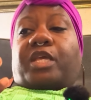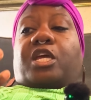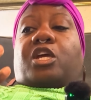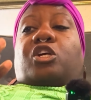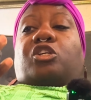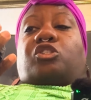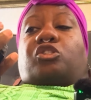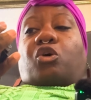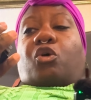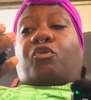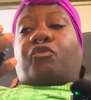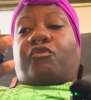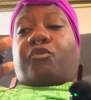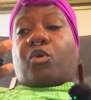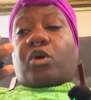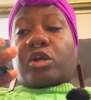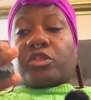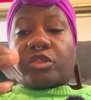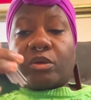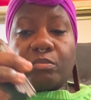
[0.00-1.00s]
So
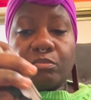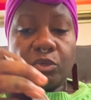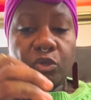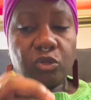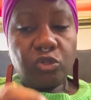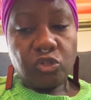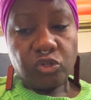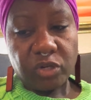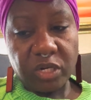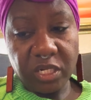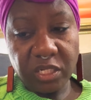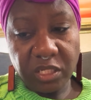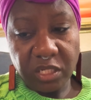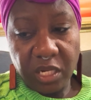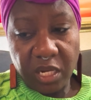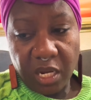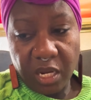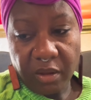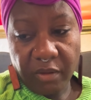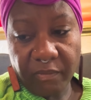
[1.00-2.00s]
for the mudras,
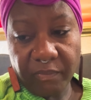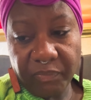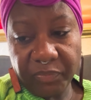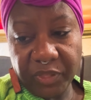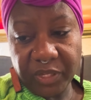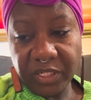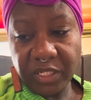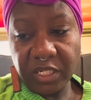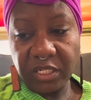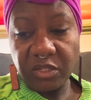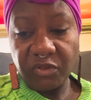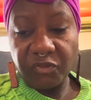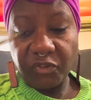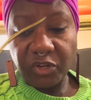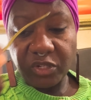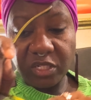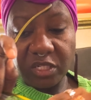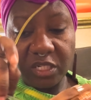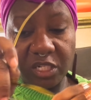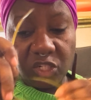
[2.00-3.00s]
this is the
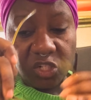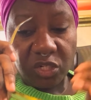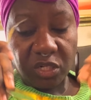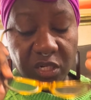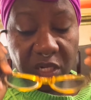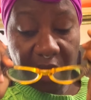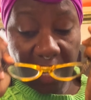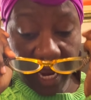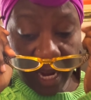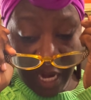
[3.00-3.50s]
first edition again,